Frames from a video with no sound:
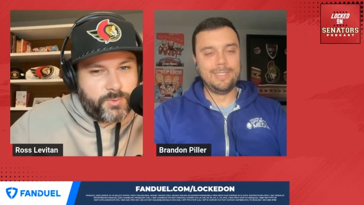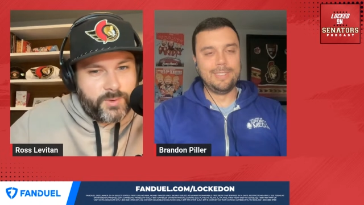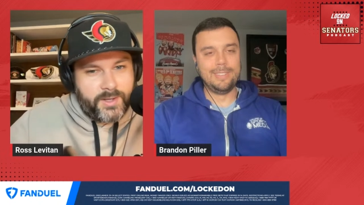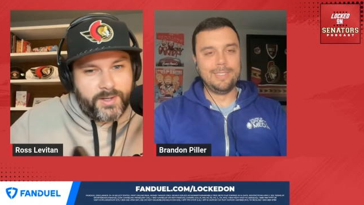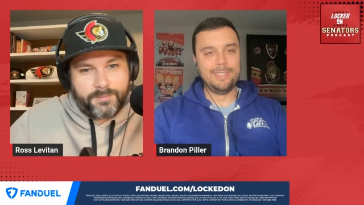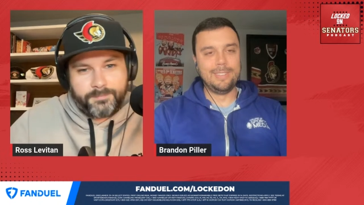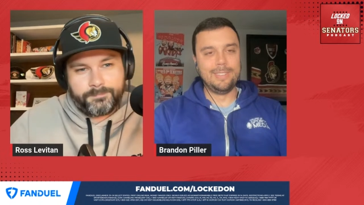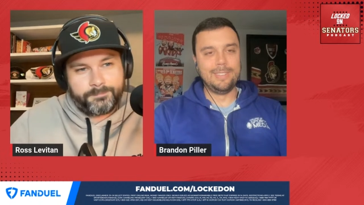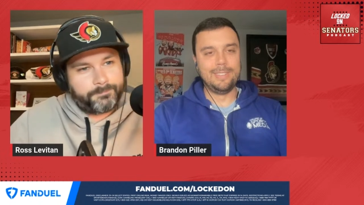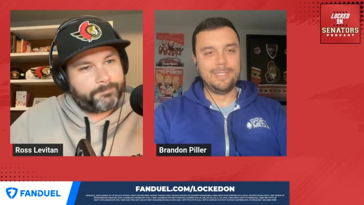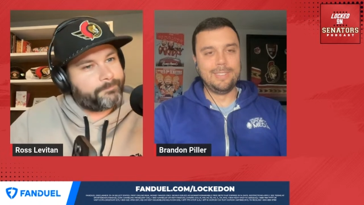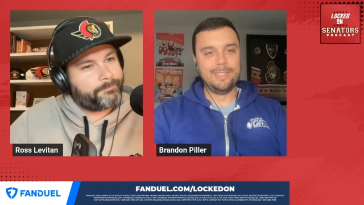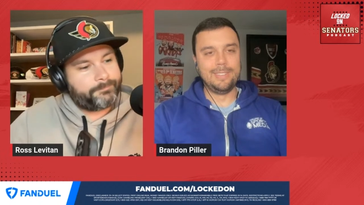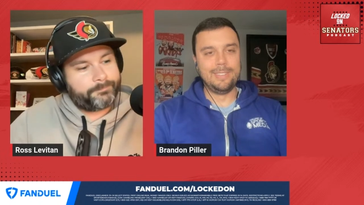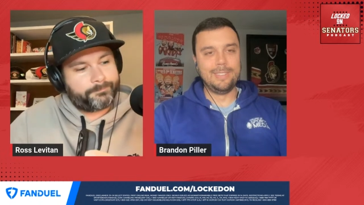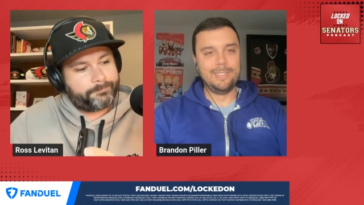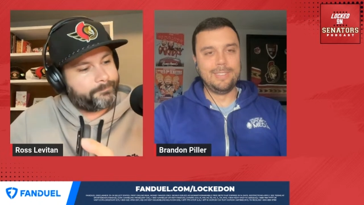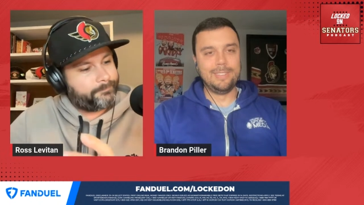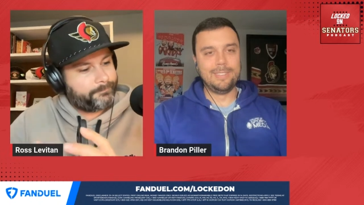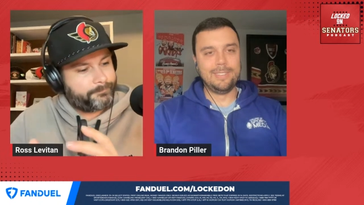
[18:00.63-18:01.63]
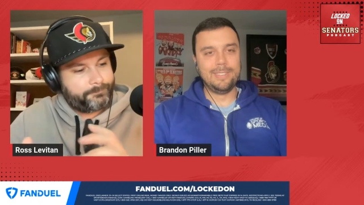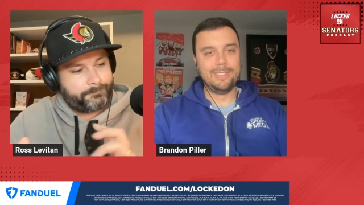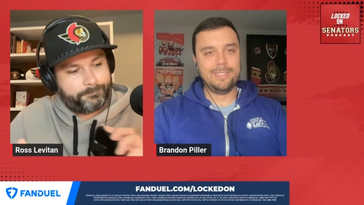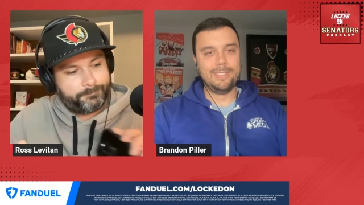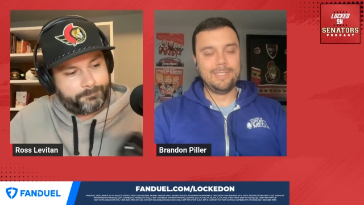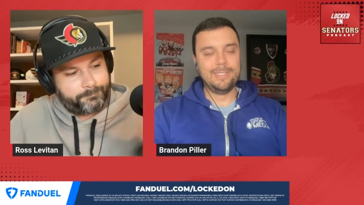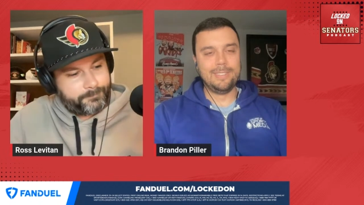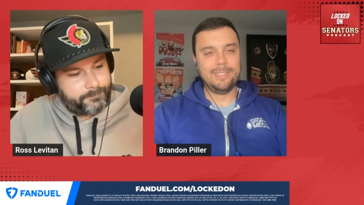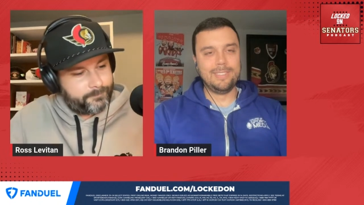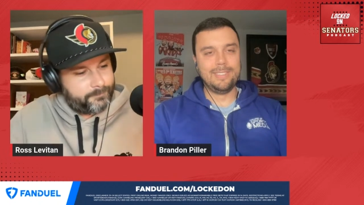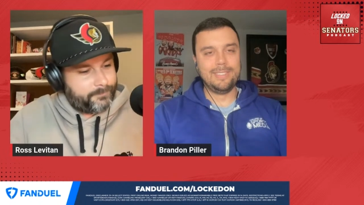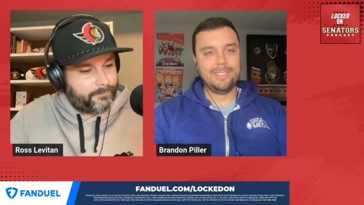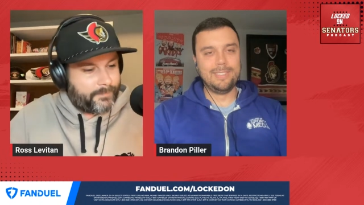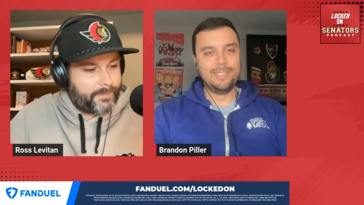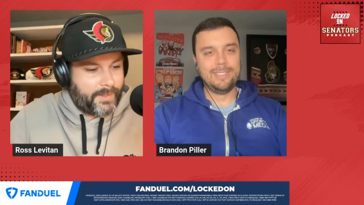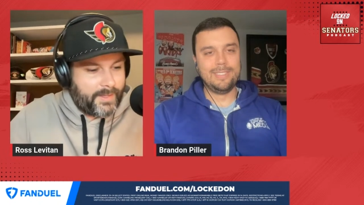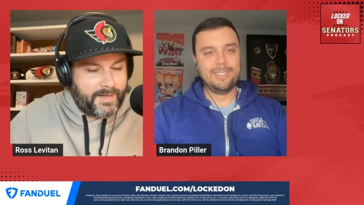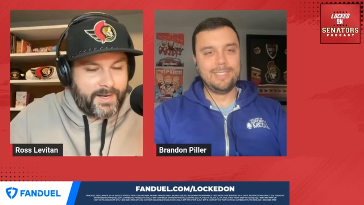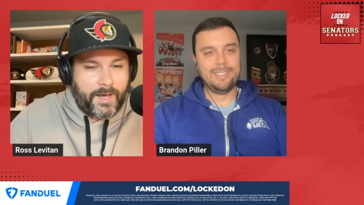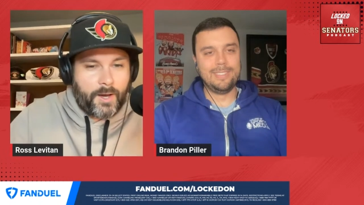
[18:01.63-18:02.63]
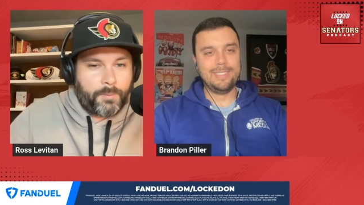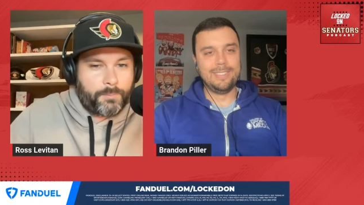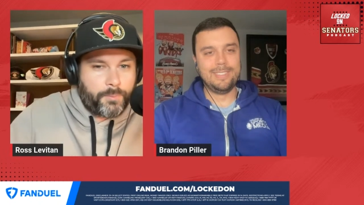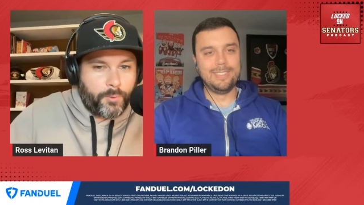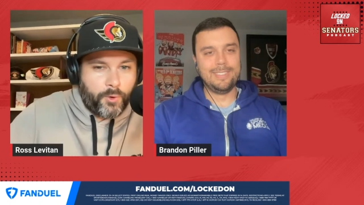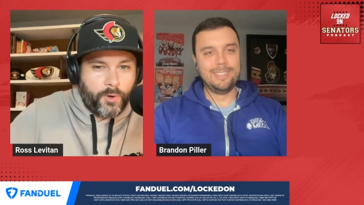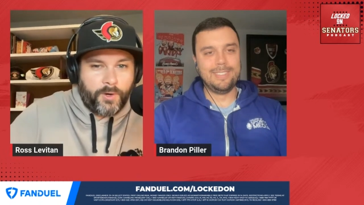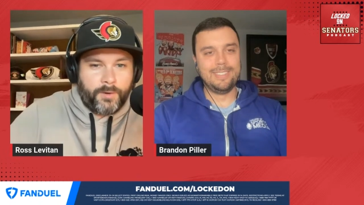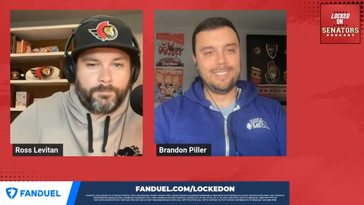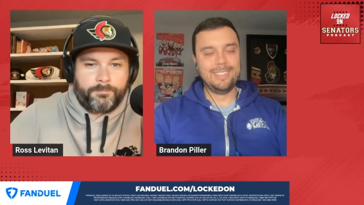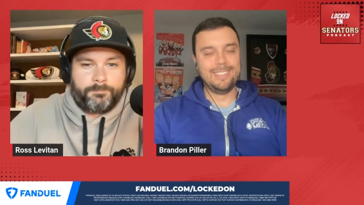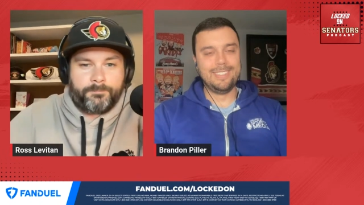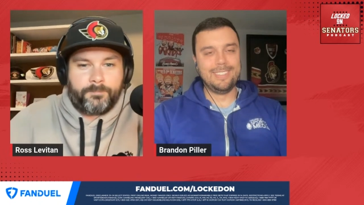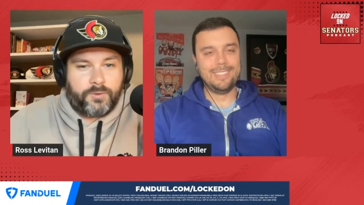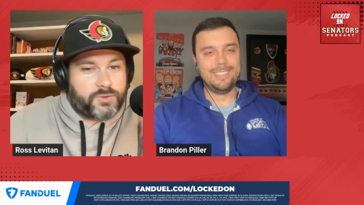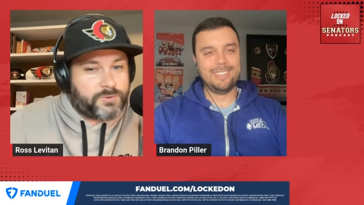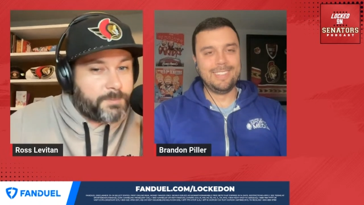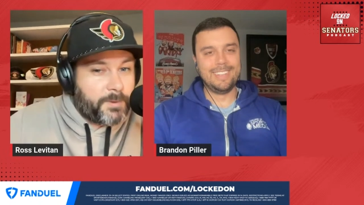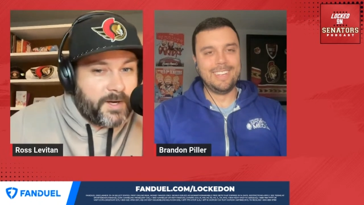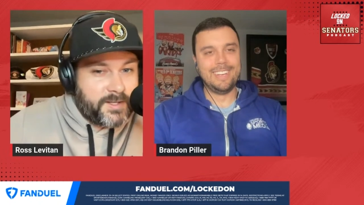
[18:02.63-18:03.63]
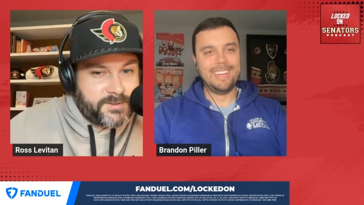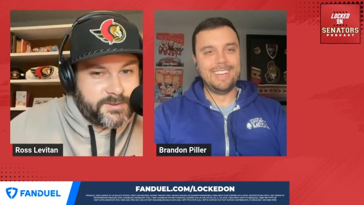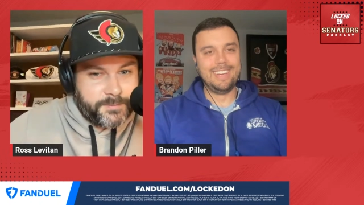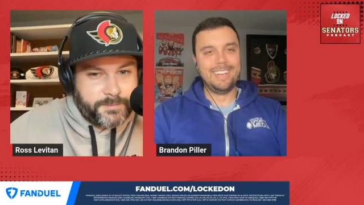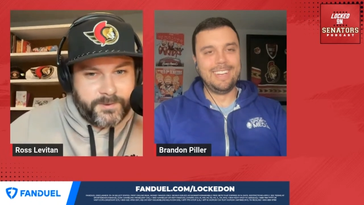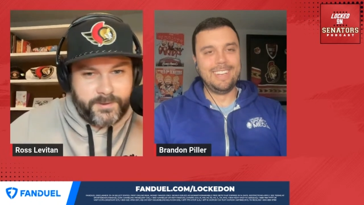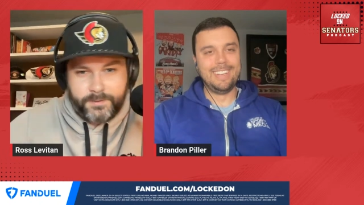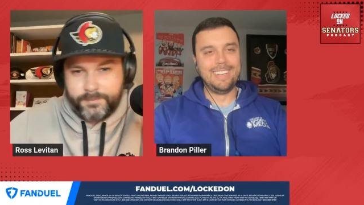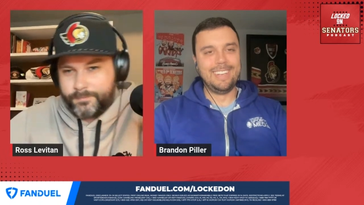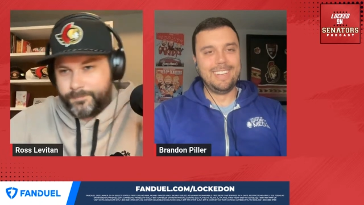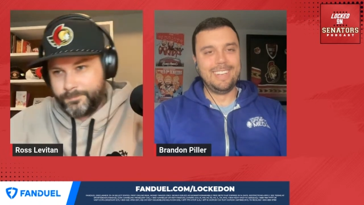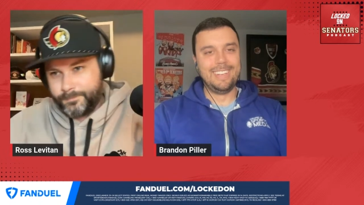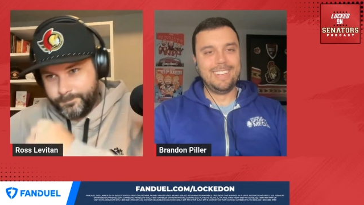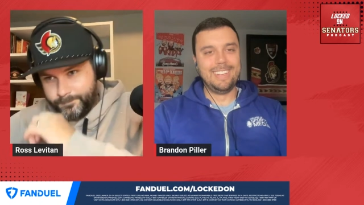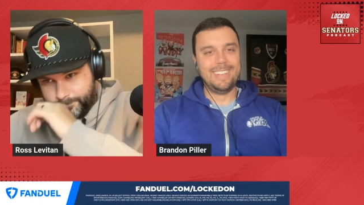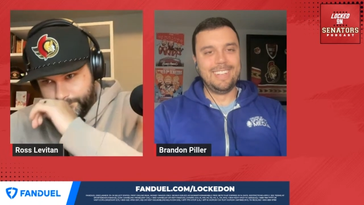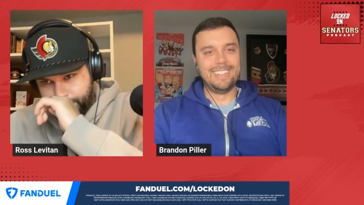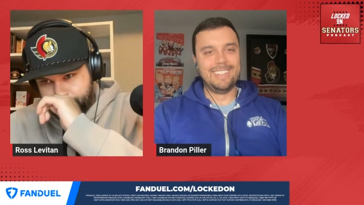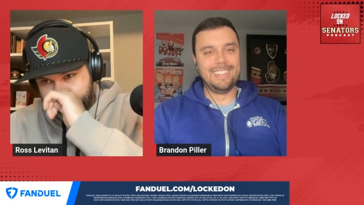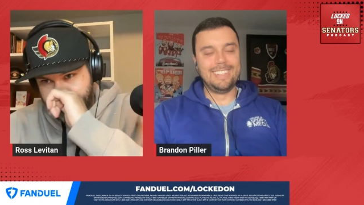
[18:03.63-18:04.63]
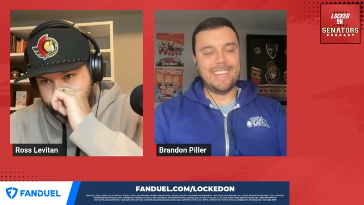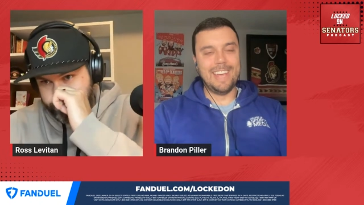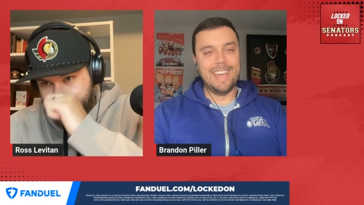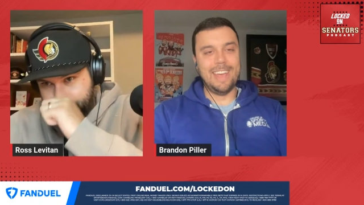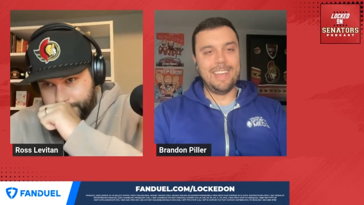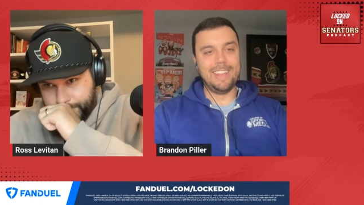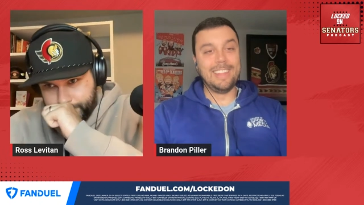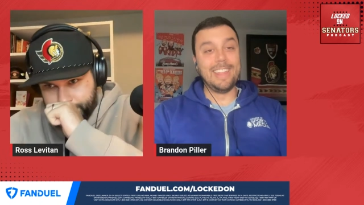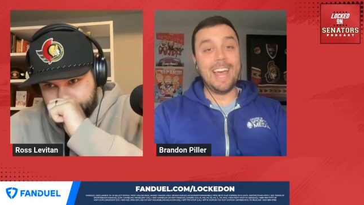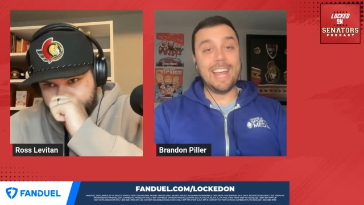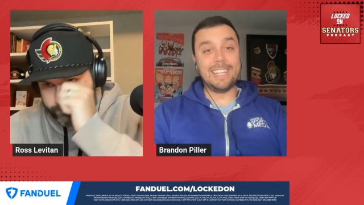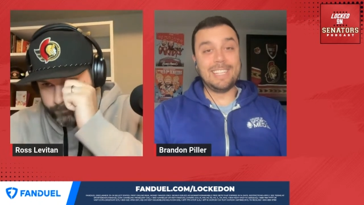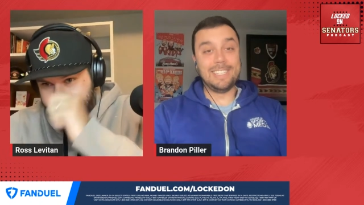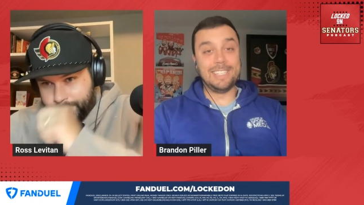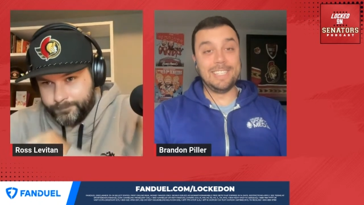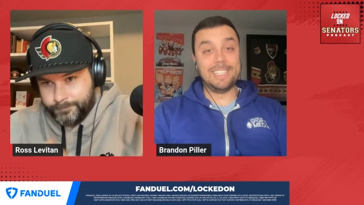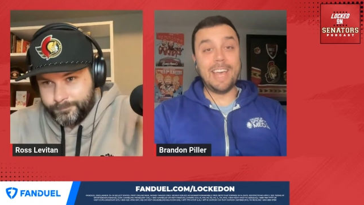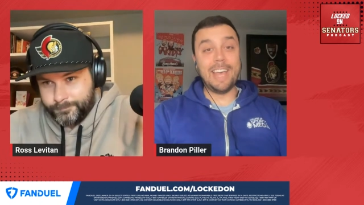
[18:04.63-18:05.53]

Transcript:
Speaker 1: win. And now I'm poor responsibly. Damn,
Speaker 2: that's